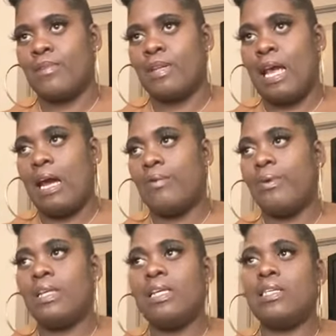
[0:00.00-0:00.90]
I
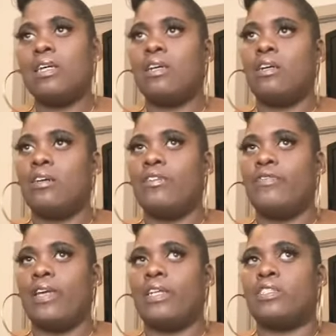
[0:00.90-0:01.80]
really love
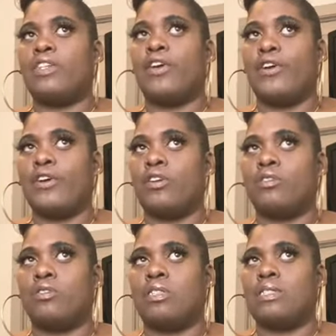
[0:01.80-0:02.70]
interior
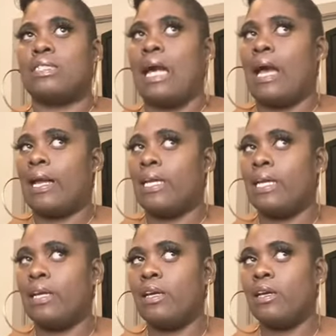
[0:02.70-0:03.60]

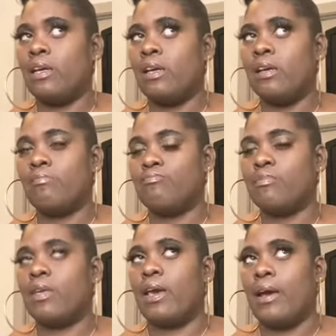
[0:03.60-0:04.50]
designing.
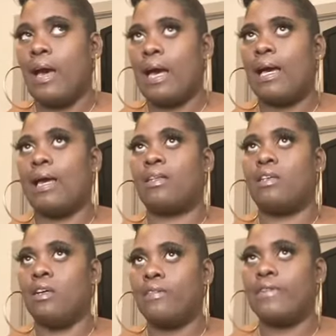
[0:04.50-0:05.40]
Yeah, I
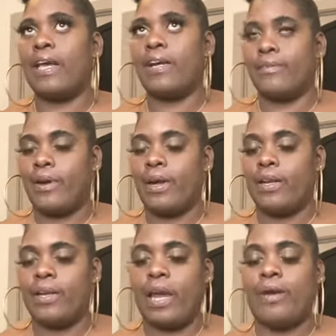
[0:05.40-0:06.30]
love
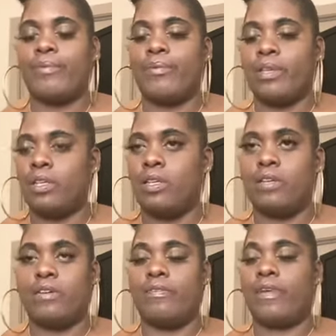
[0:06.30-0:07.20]
decorating. I really
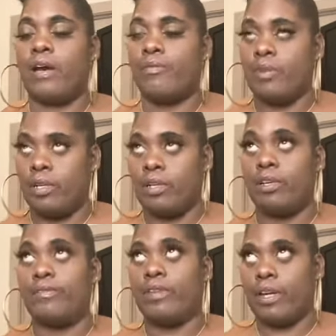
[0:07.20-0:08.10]
love
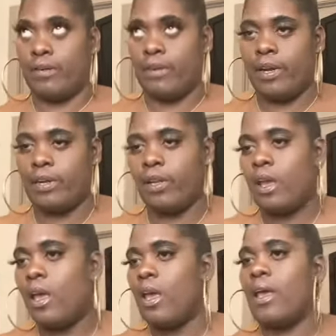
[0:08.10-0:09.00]
decorating.
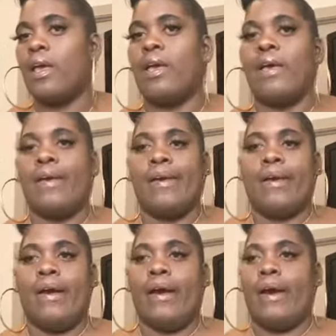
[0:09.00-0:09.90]

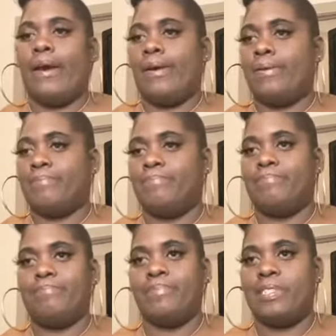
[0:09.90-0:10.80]
So
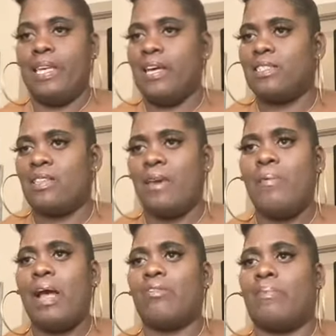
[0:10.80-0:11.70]
that
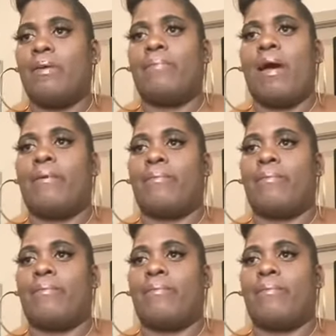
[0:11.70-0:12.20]
probably would be my